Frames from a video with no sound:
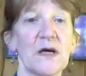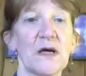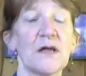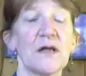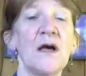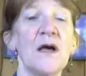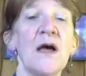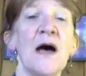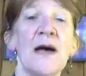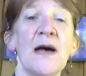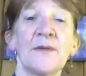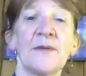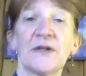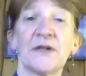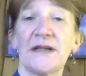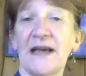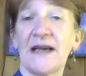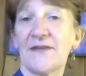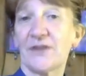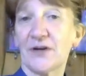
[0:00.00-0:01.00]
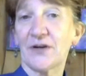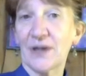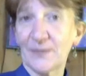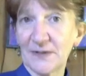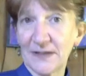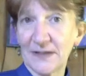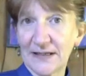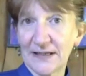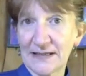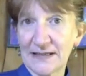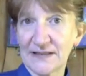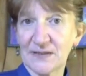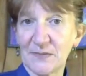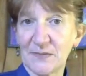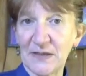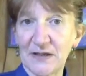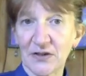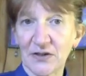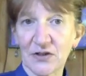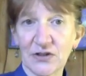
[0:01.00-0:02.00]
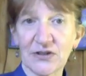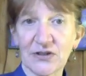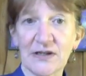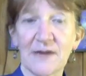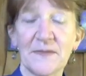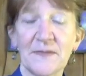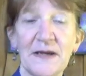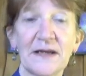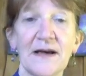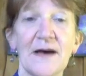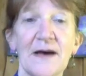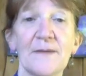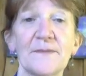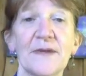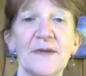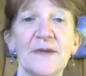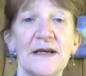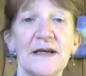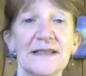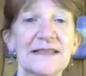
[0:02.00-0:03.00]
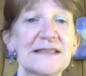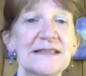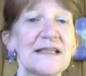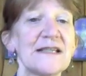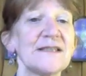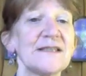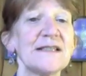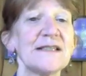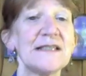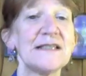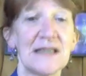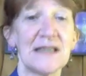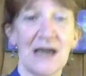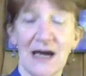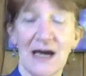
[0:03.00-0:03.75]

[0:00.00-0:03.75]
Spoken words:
I'm going to have a couple of guest speakers coming up. Stacy Nye